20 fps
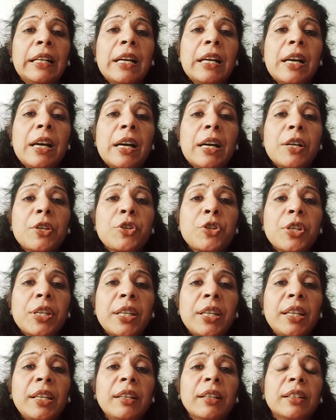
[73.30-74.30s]
uh,
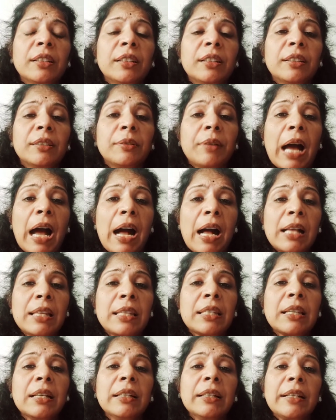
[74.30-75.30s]
she
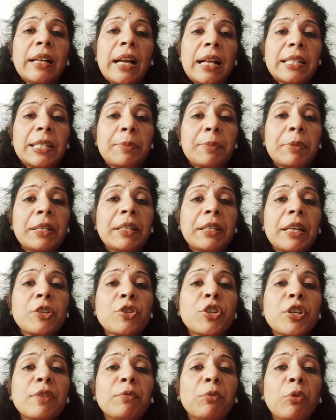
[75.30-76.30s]
asks her husband that
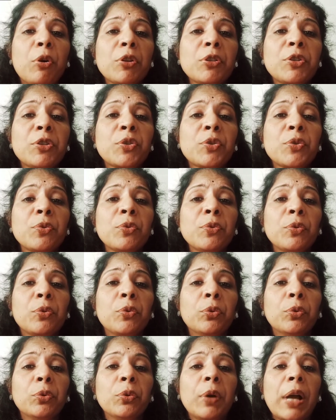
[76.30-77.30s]
she wants to
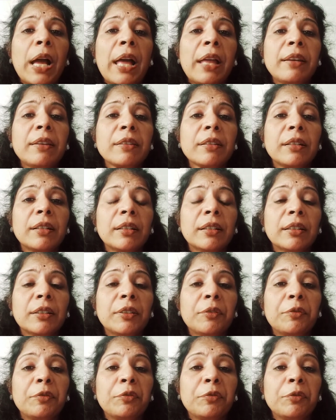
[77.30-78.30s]
go and
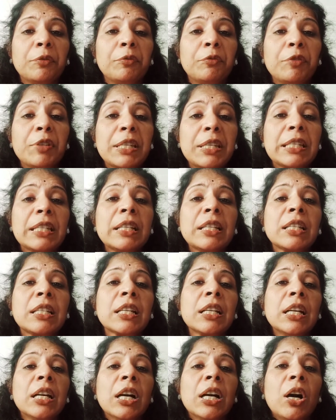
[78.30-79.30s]
uh, visit
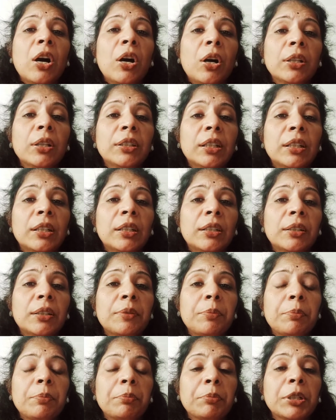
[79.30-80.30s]

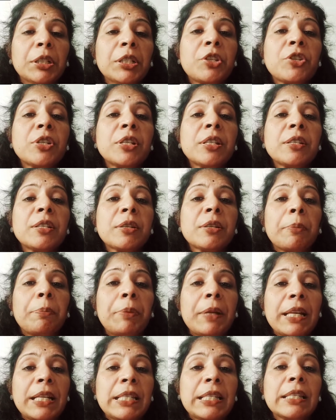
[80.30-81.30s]
the merchant
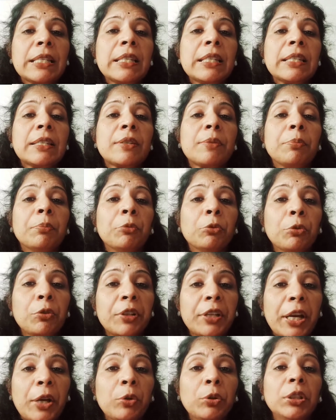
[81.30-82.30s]
places more
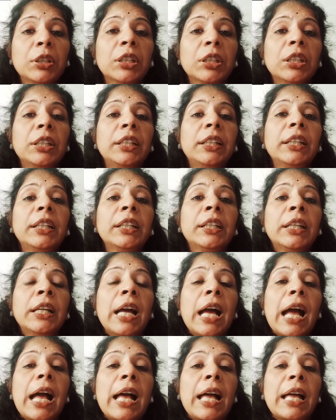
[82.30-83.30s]
regularly
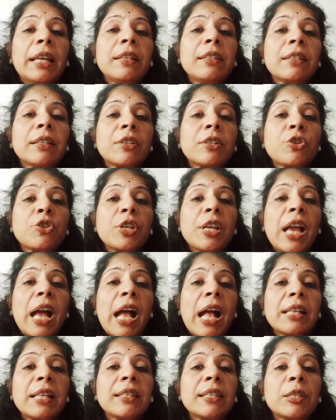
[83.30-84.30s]
and she
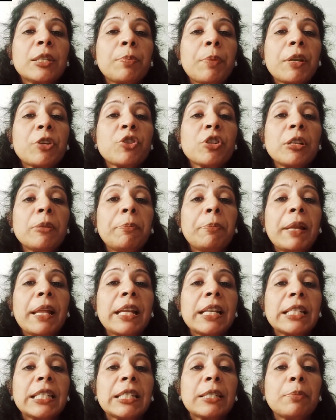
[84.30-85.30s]
has a special
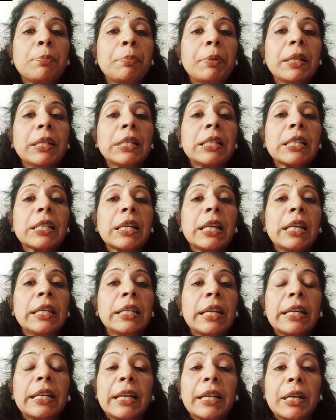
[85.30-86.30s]
place built
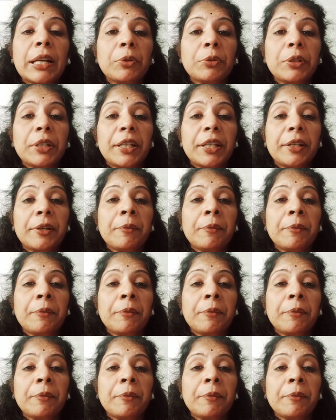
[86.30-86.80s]
in and around there.